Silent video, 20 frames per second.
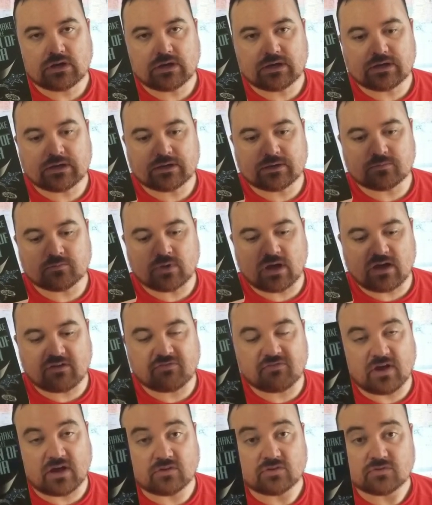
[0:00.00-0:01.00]
I
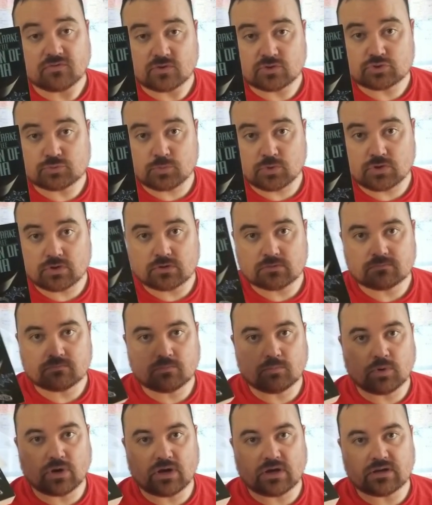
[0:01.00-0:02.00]
found the first book,
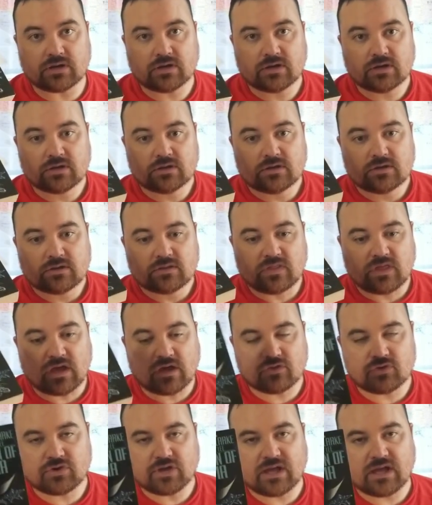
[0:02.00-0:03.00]
but The
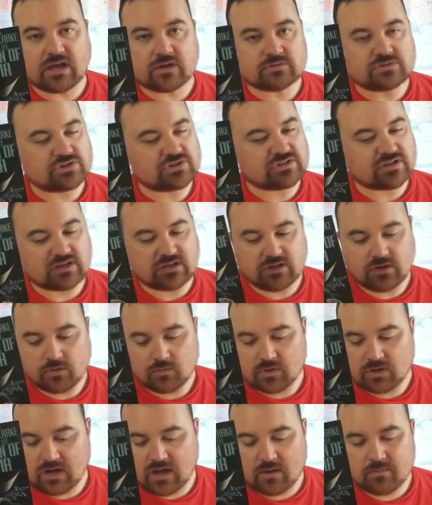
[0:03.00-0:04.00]
other day I was just like, you know
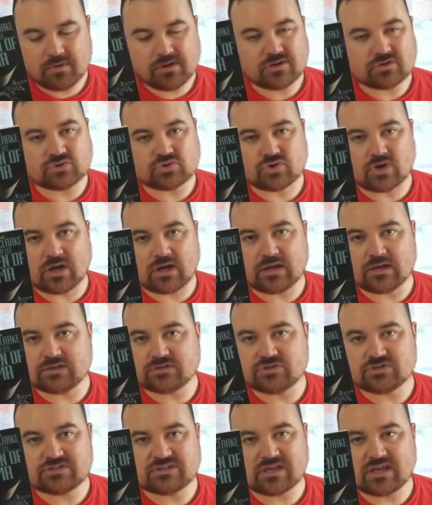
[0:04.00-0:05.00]
what? I'm going to try it
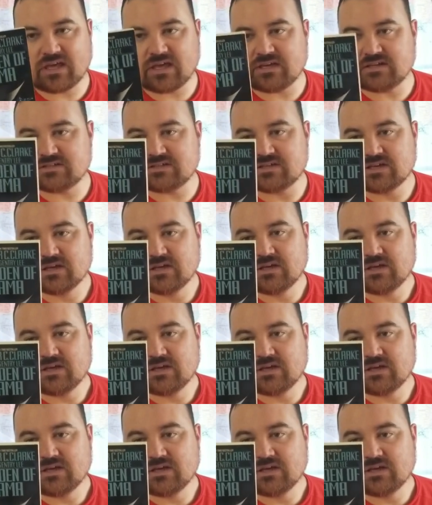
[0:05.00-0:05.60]
just in case.